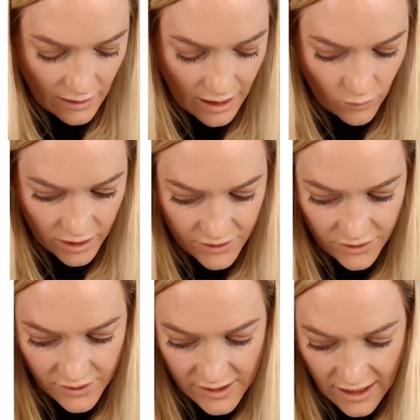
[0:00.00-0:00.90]
And what it
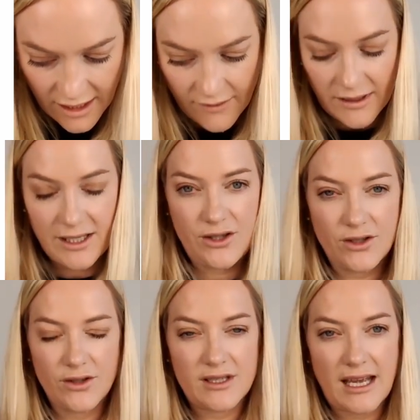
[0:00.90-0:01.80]
does
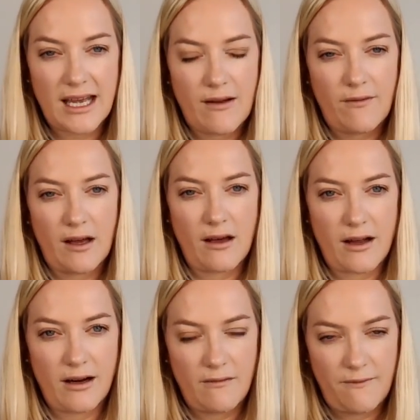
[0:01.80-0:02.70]
have a
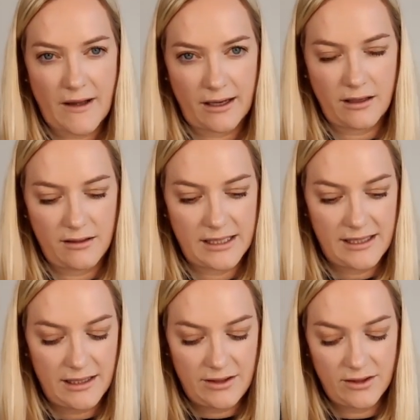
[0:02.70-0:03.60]
higher fat
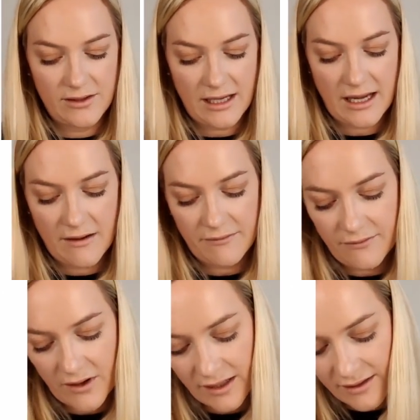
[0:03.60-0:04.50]
content. It does have
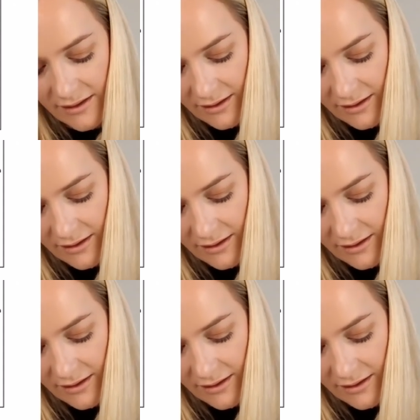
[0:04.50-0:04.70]
fats.